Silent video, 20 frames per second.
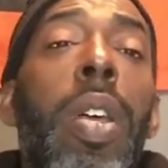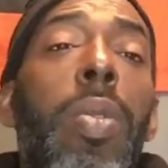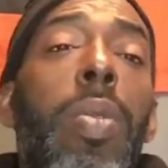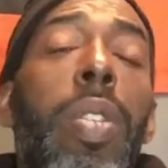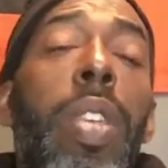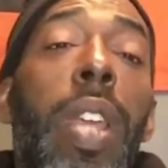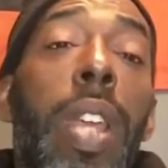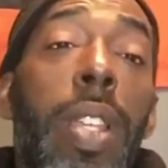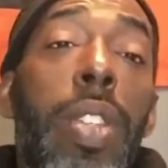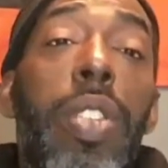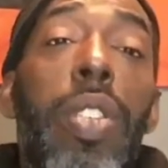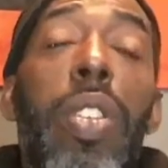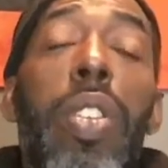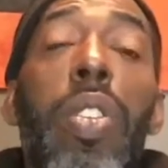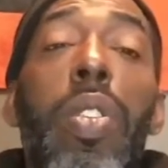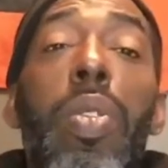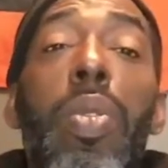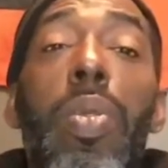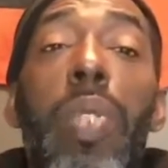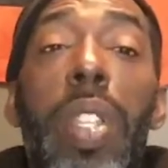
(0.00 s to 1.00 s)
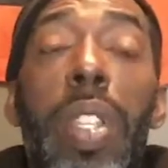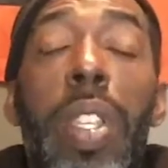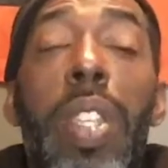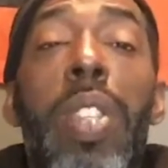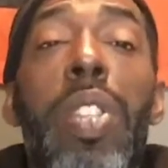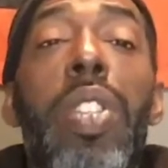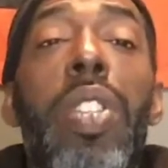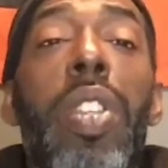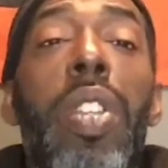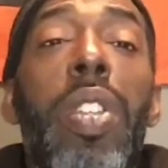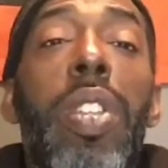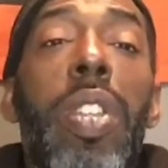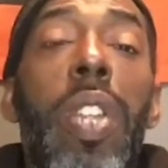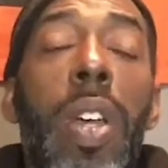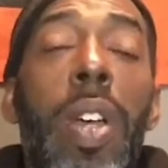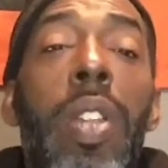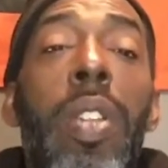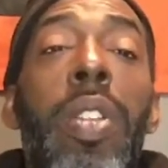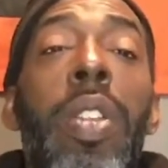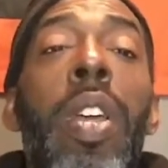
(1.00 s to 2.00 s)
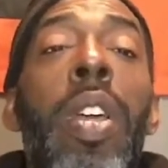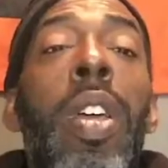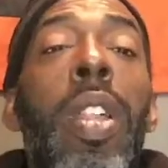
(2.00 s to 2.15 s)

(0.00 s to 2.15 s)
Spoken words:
We execute, we get shit done.